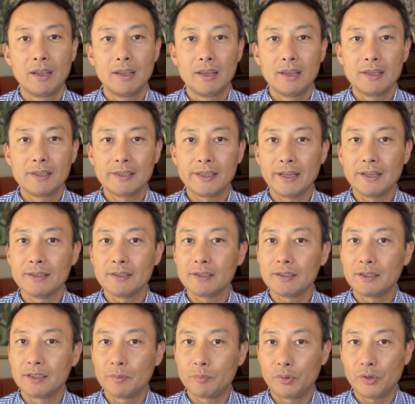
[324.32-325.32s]
Since
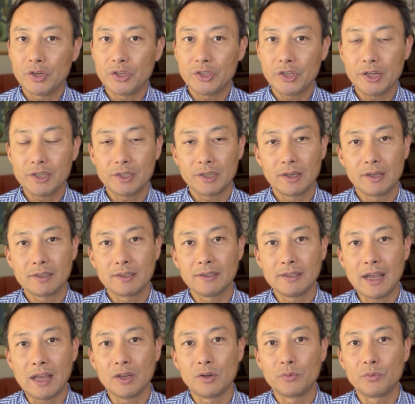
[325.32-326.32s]
depreciation is
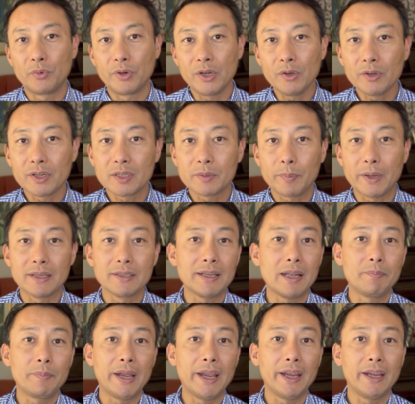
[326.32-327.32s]
not a real expense I
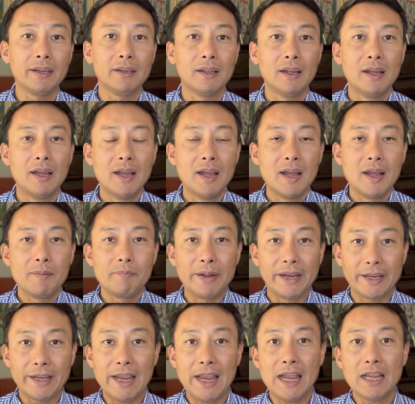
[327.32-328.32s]
pay, my
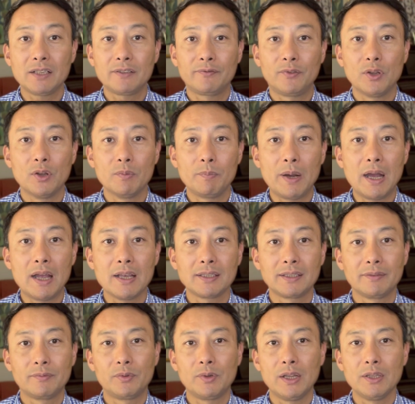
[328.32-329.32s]
cash flow
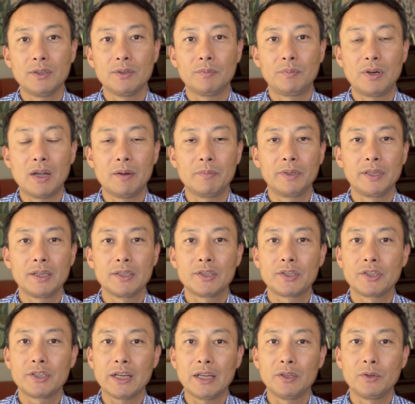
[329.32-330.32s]
positive rental properties
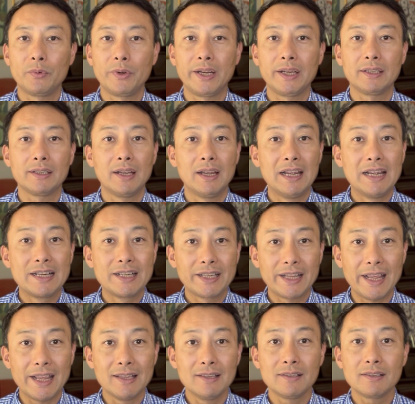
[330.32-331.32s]
generate
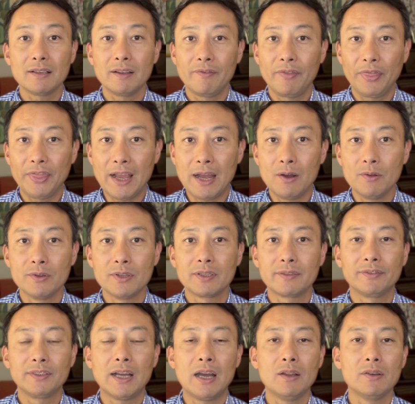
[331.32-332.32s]
tens of thousands
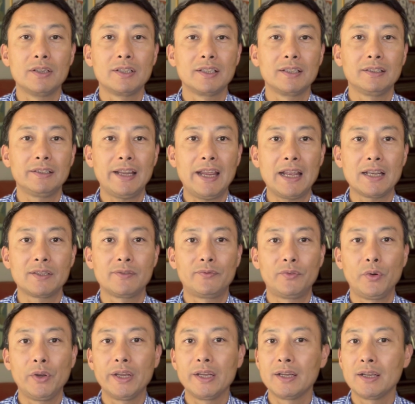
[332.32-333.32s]
of dollars in
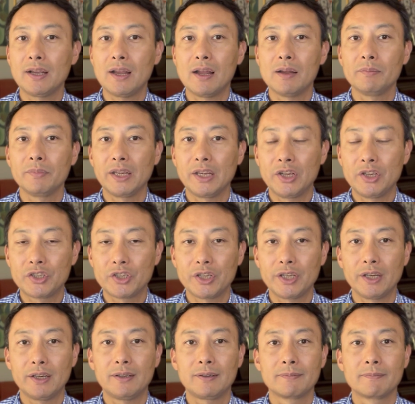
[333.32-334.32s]
tax-free income each
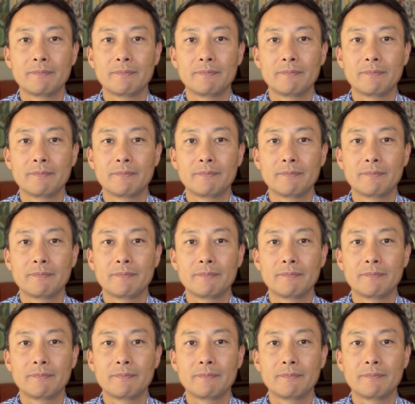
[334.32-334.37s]
year.